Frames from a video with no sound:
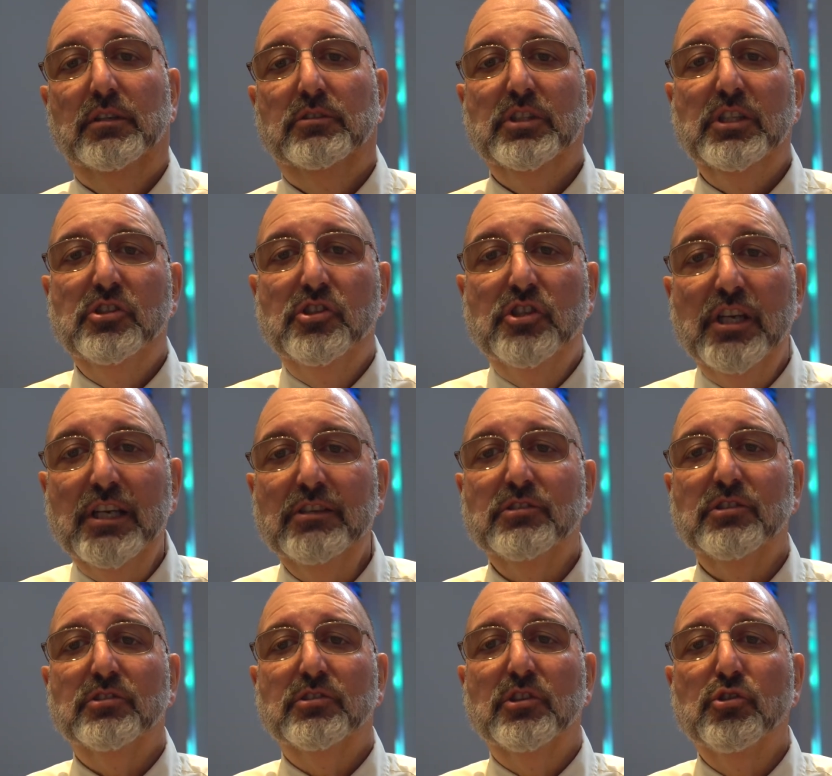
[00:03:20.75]
See,
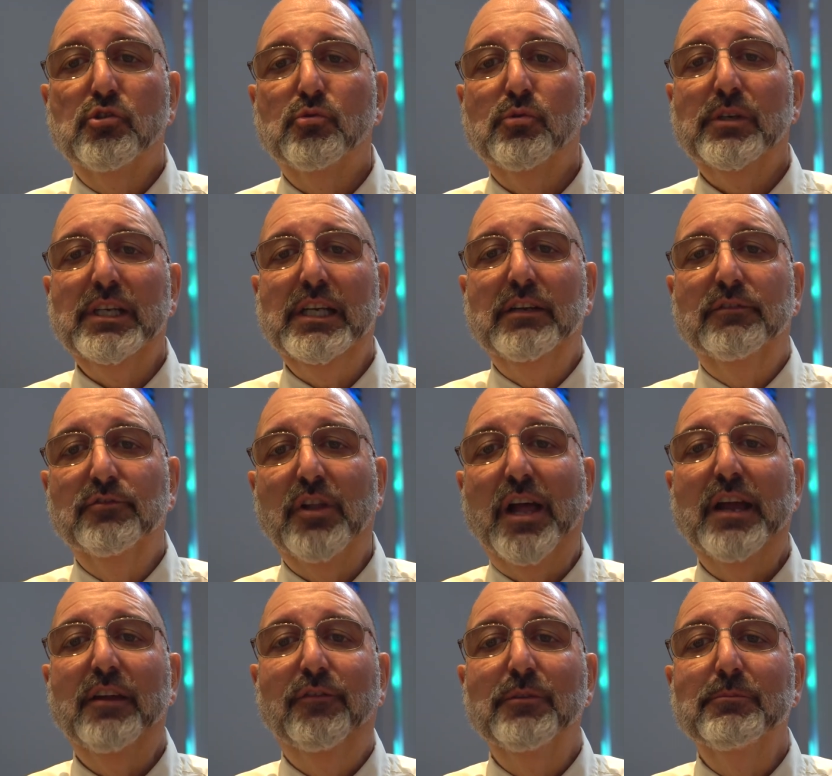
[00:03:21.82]
Jesus, the tree of
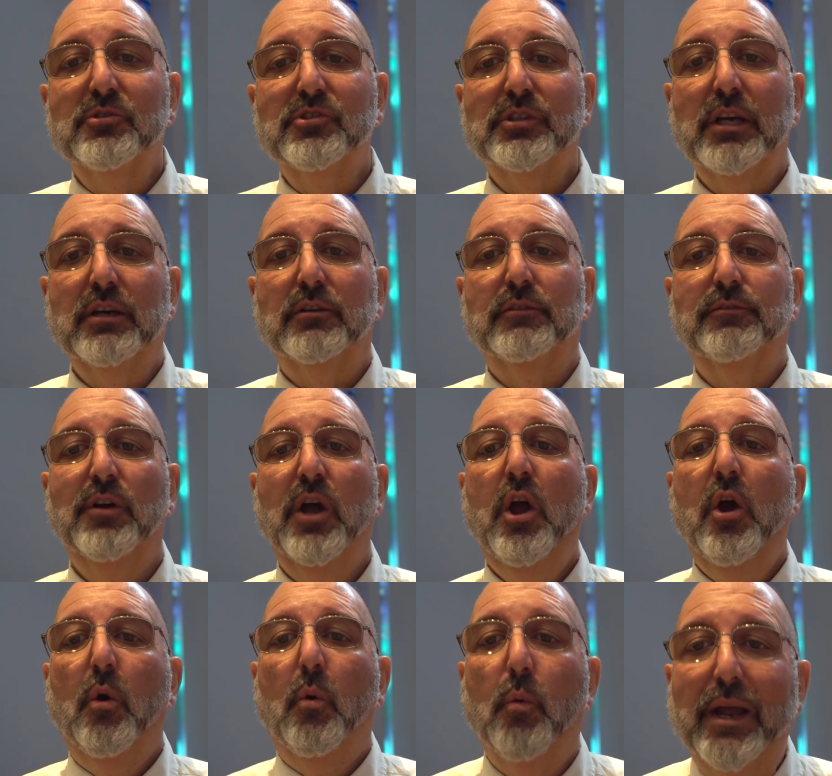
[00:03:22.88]
life
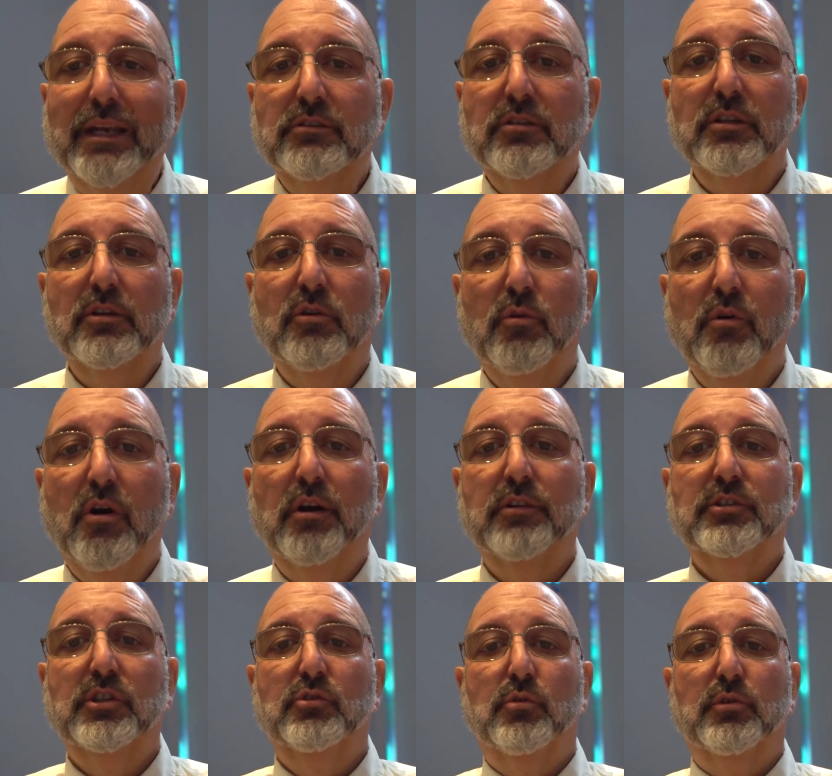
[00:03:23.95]
himself, went to the
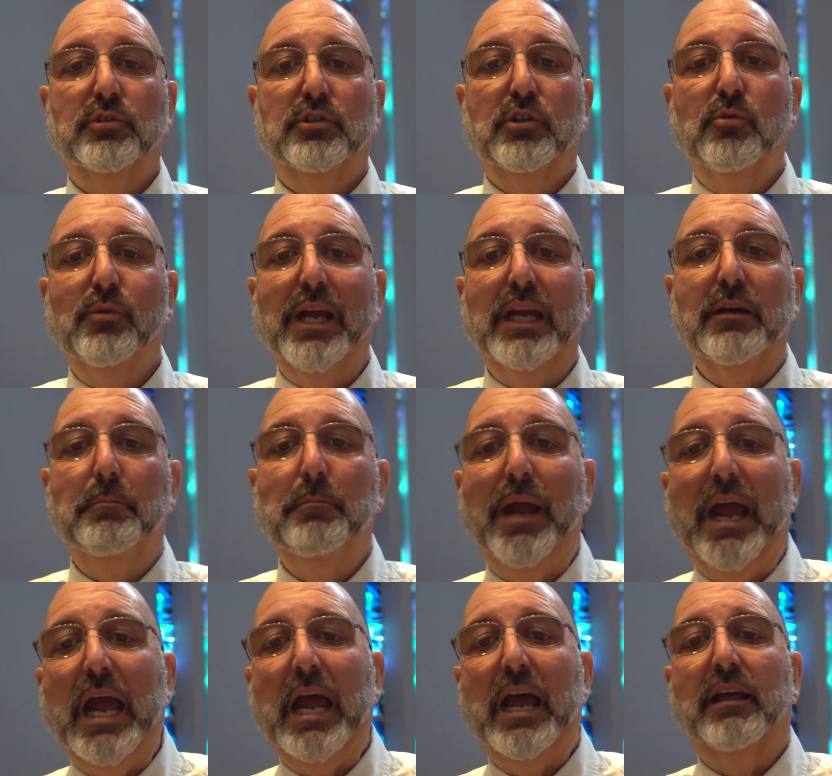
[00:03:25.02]
cross in order to create a
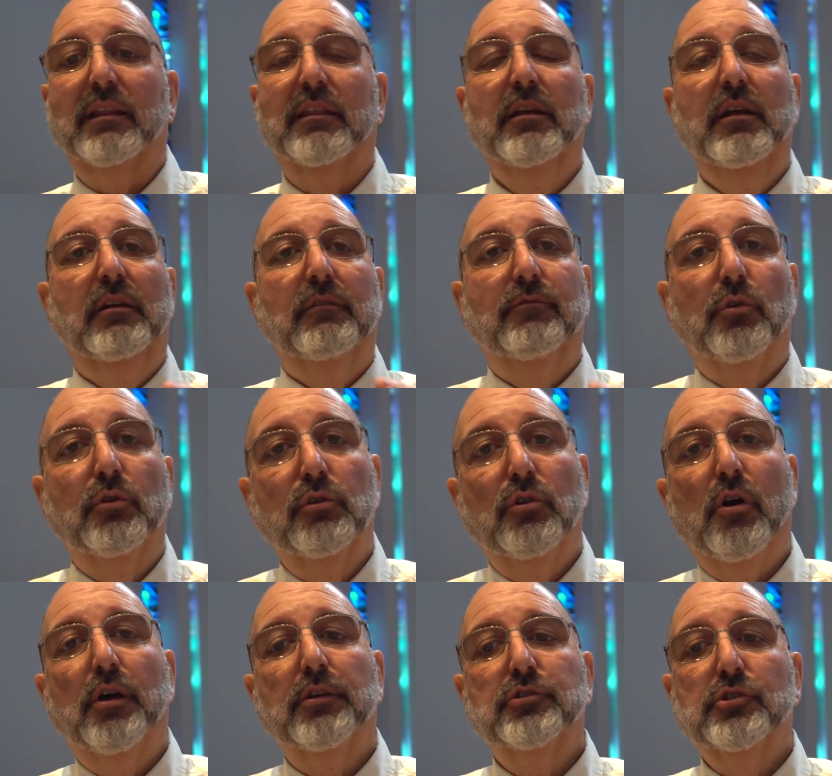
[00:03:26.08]
path for
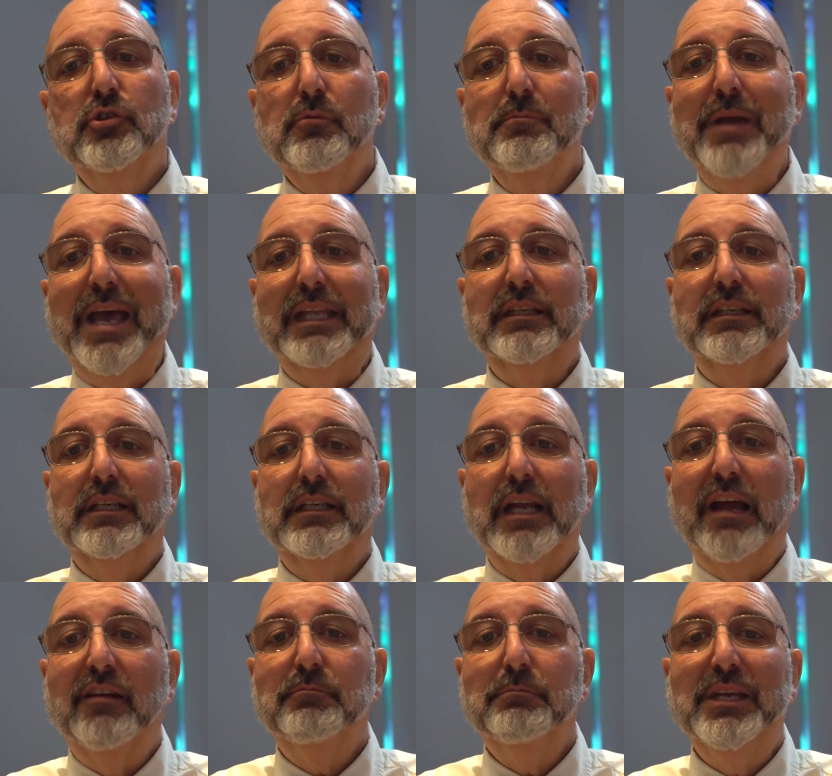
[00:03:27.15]
lost humanity to
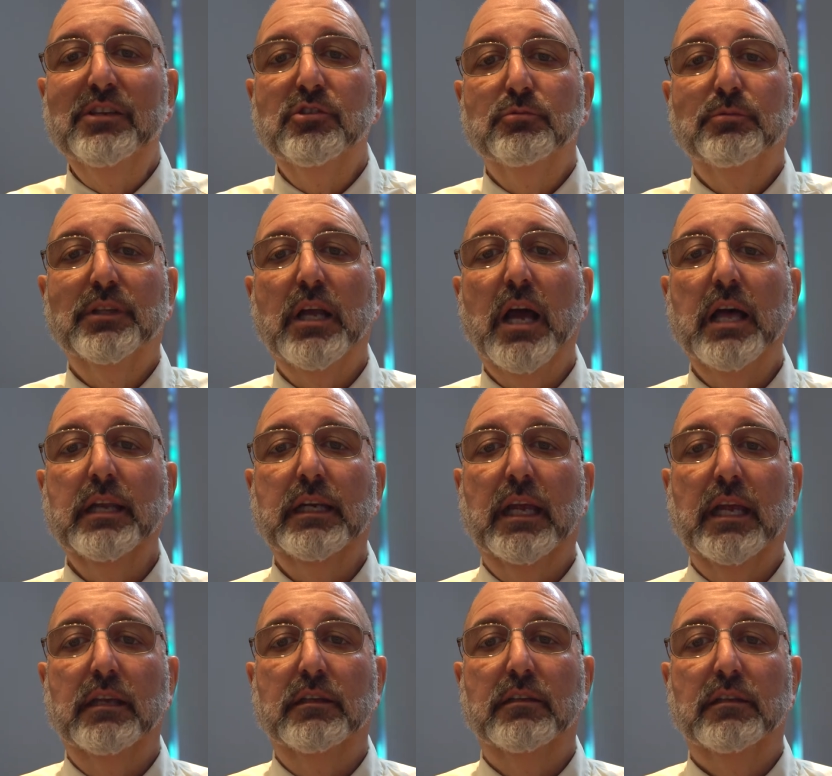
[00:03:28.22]
have peace with God
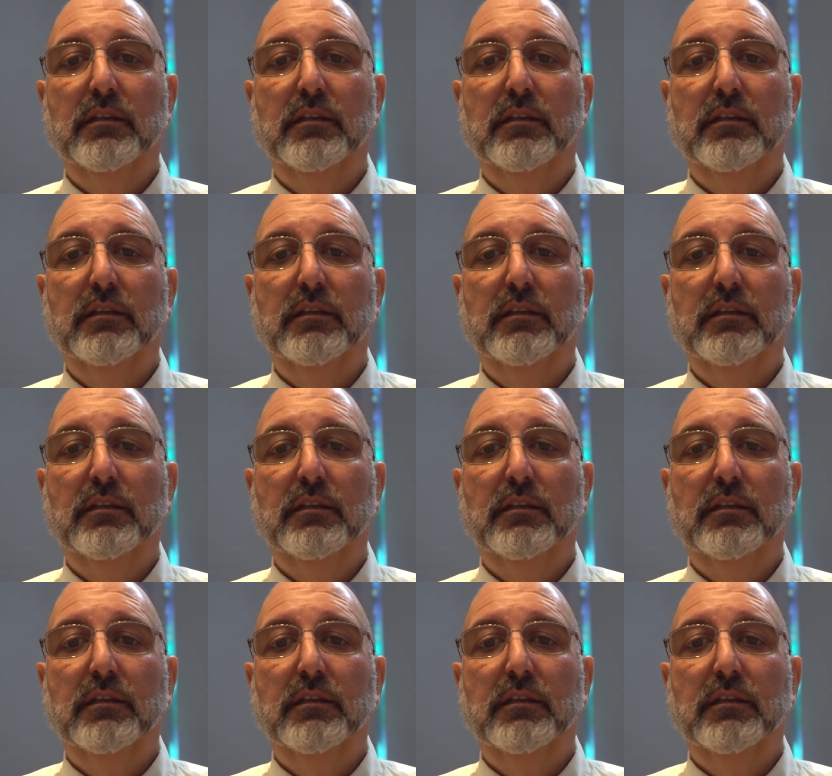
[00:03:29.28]
again.